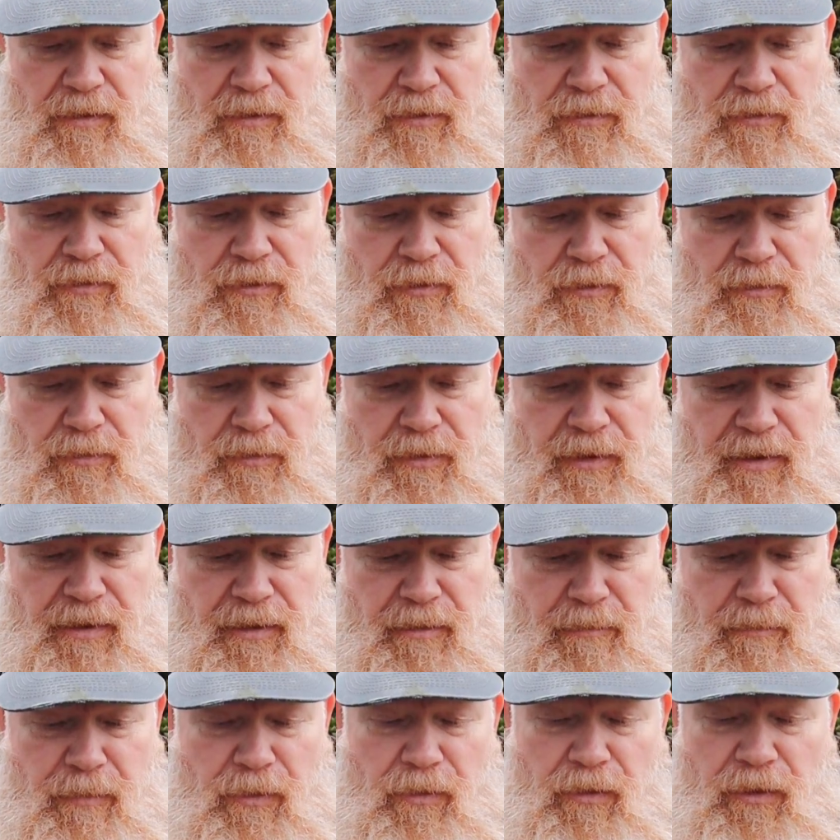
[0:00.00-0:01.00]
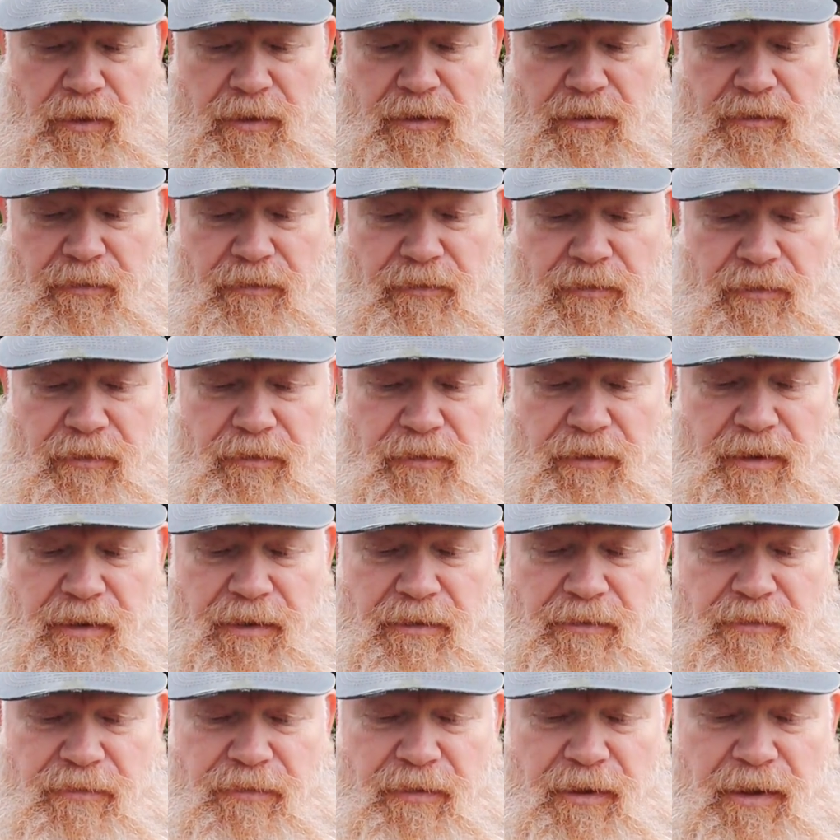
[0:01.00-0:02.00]
no real markings on the
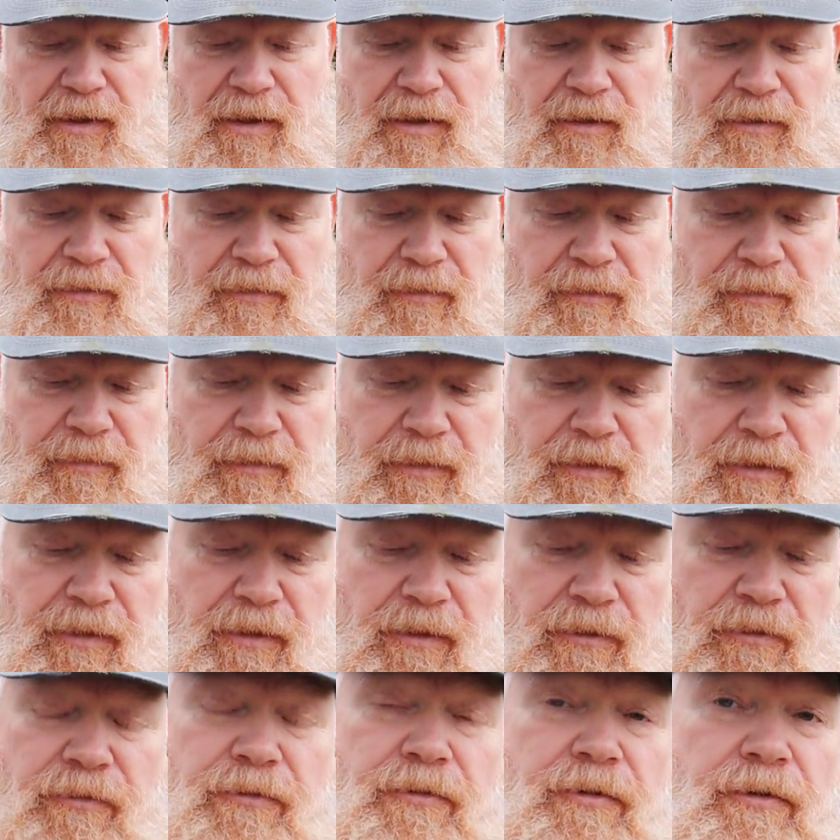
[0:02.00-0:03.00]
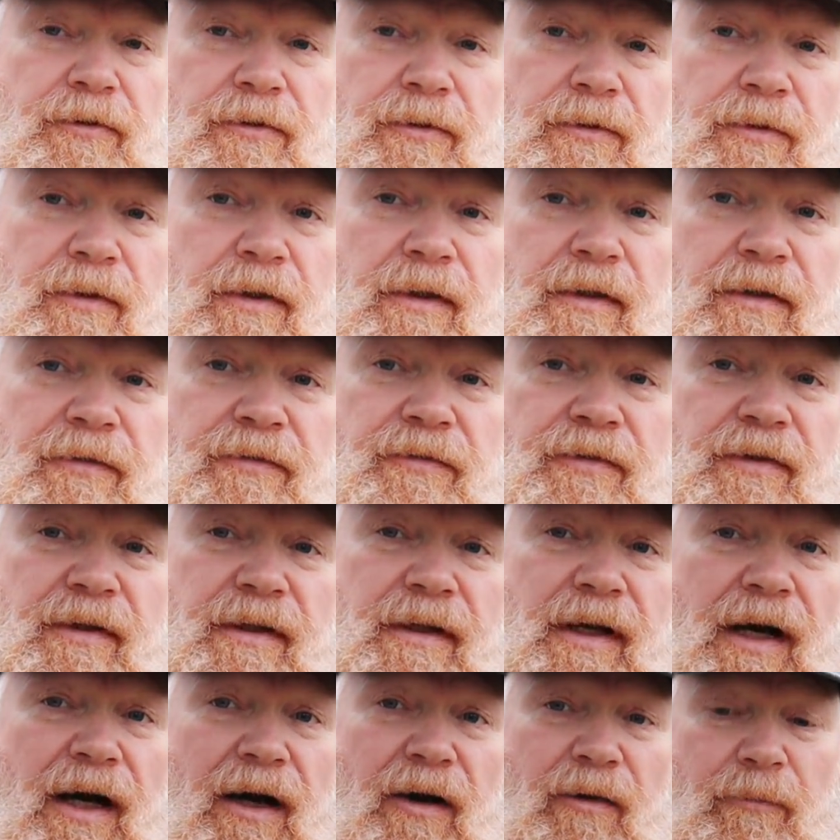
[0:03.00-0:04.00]
inside to
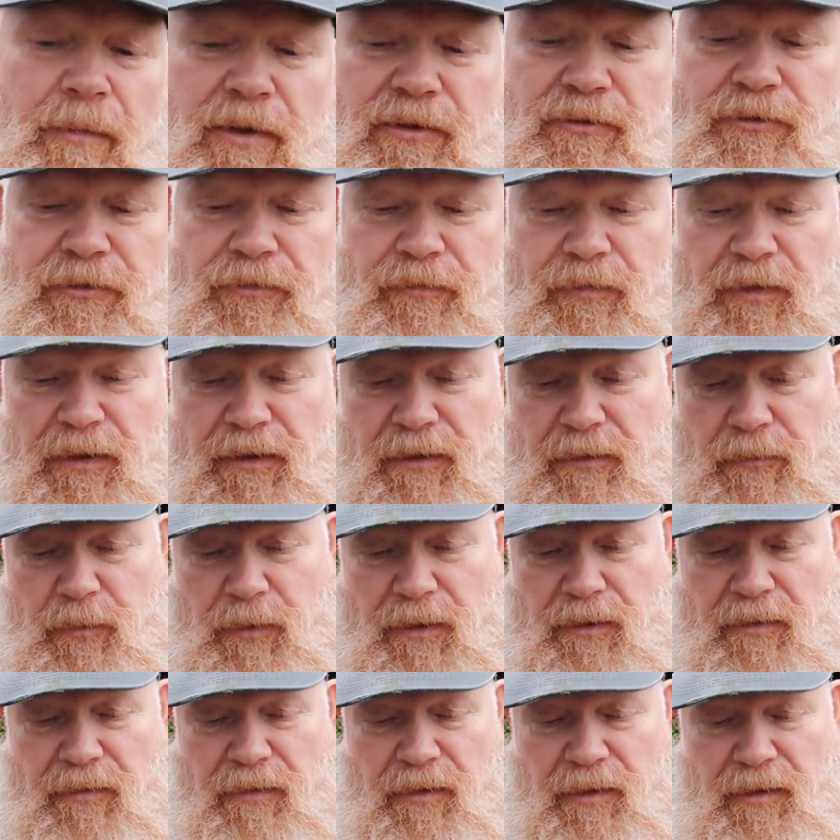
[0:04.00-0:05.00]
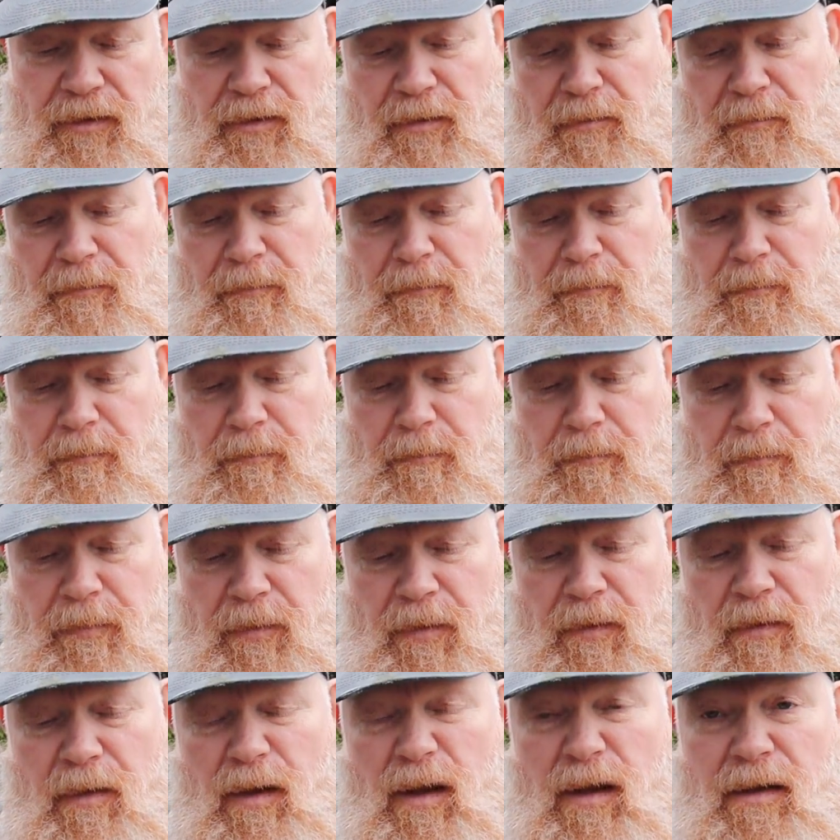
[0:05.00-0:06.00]
see how much you fill it with.
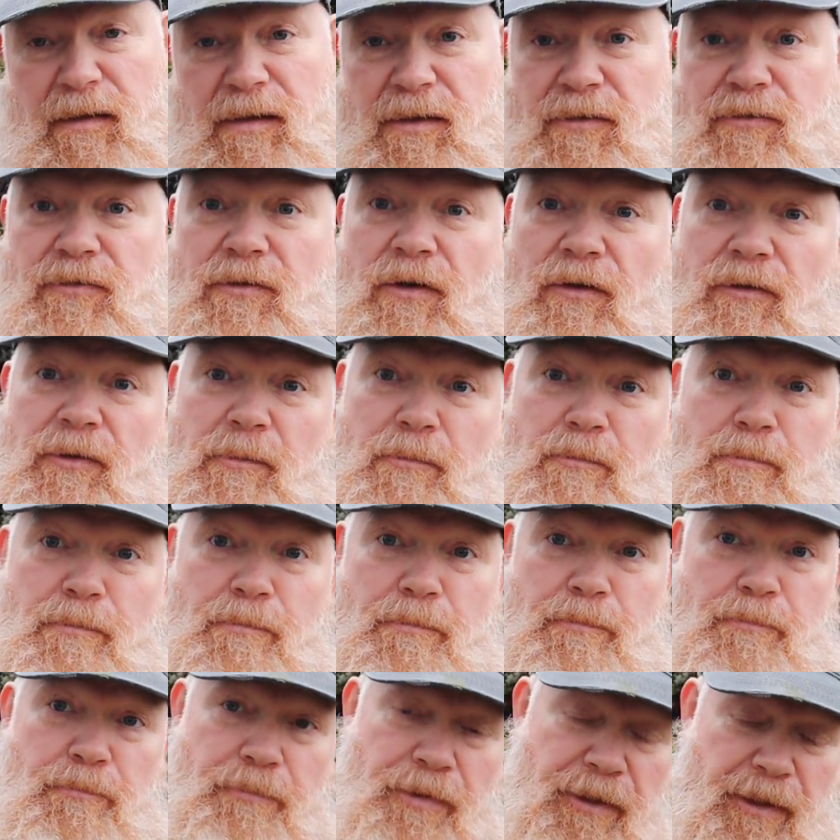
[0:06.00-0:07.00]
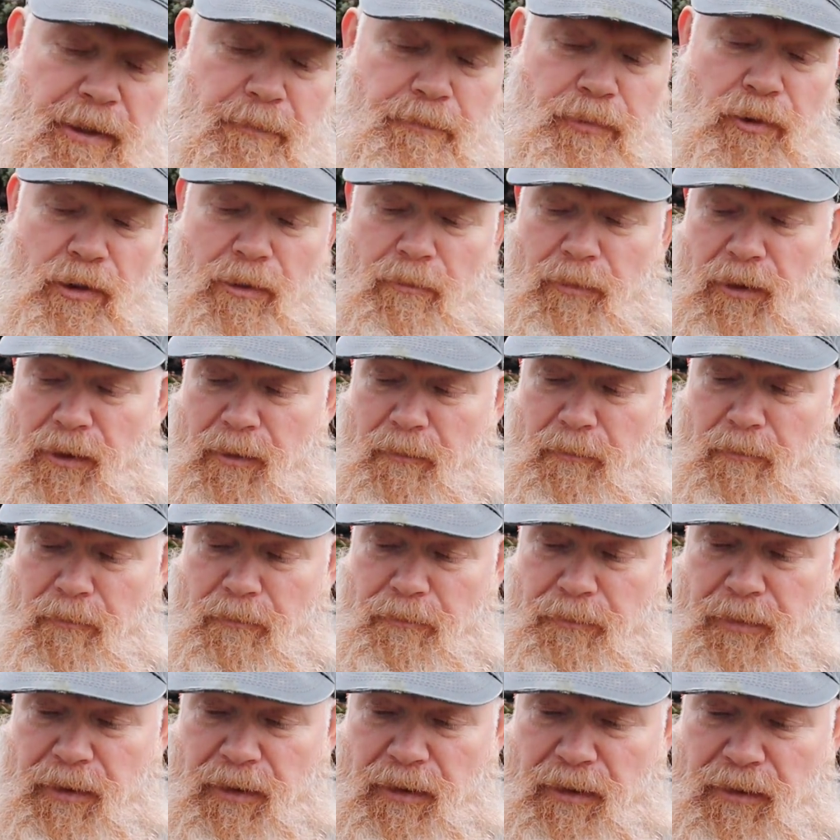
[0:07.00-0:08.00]
It's not a big problem,
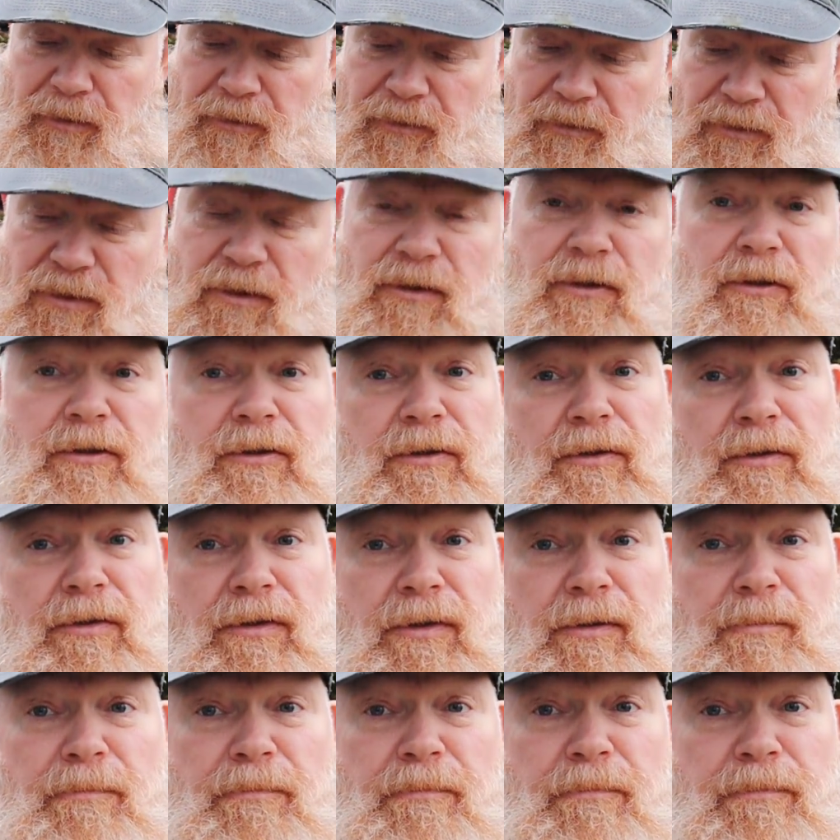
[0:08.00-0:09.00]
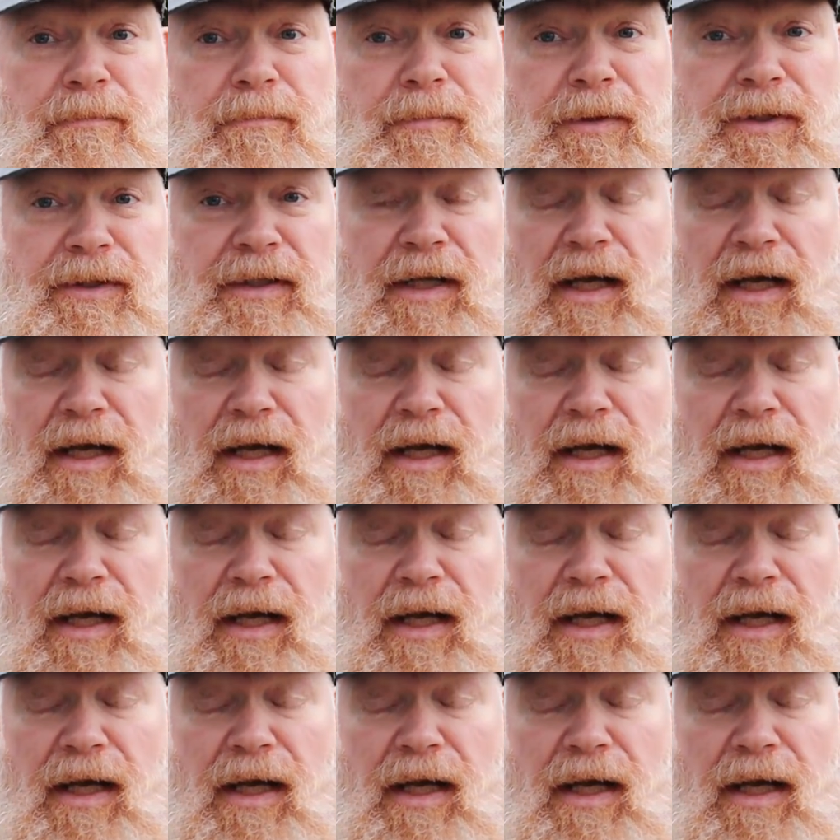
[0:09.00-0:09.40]
but could be